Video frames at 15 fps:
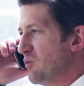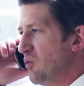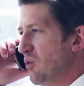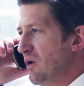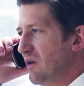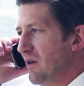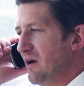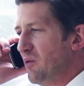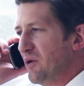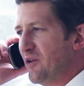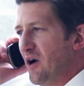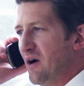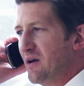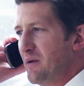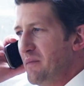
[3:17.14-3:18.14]
to help our
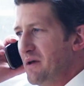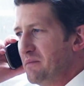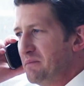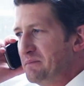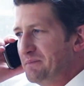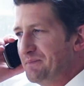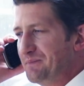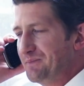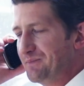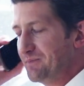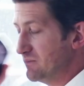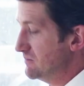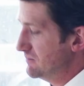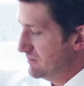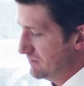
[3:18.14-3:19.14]
customers achieve the same
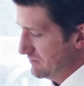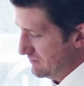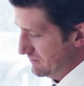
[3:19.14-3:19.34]
goals.